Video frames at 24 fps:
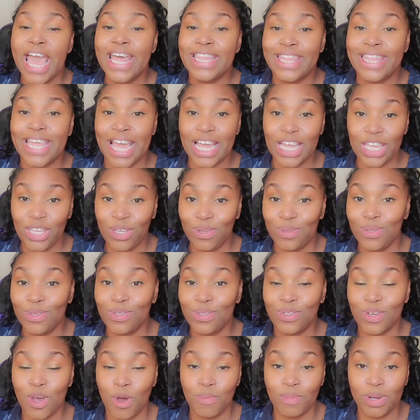Thank you
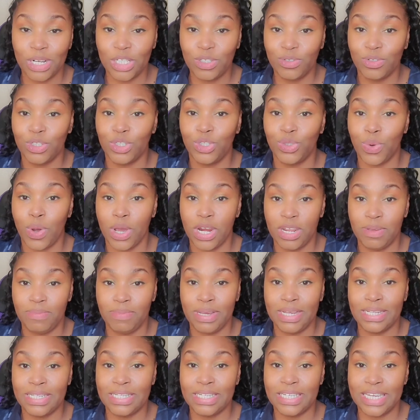so much for joining
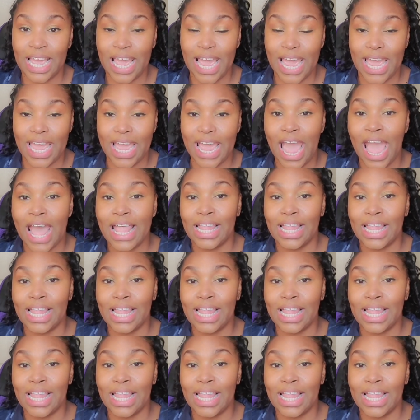me today.